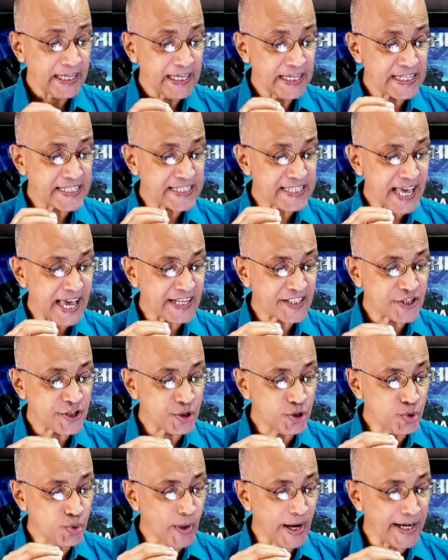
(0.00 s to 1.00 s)
is that
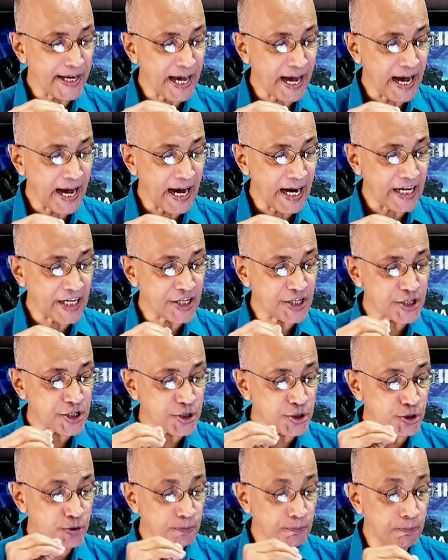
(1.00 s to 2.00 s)
you and I
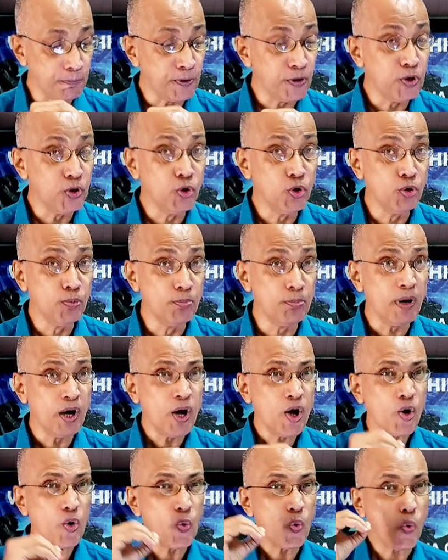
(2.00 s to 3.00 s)
should bloom
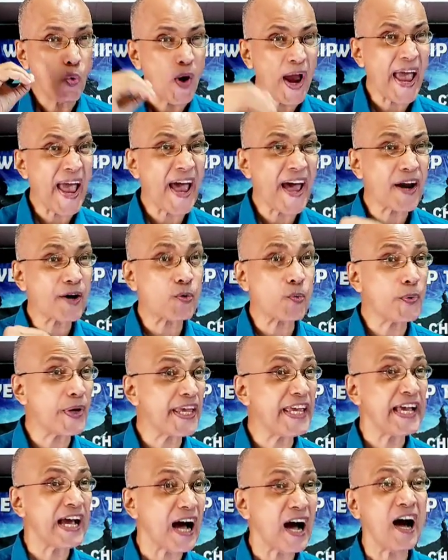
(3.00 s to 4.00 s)
where
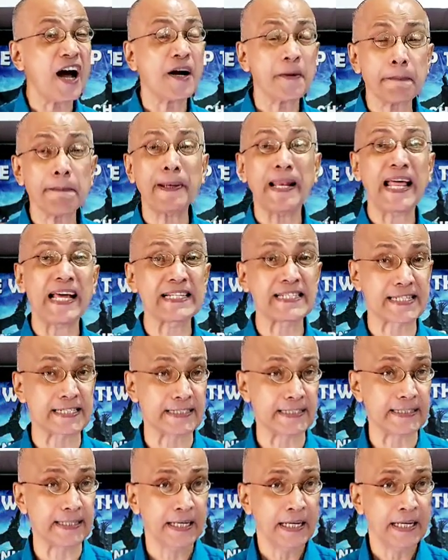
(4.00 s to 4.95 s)
we are planted.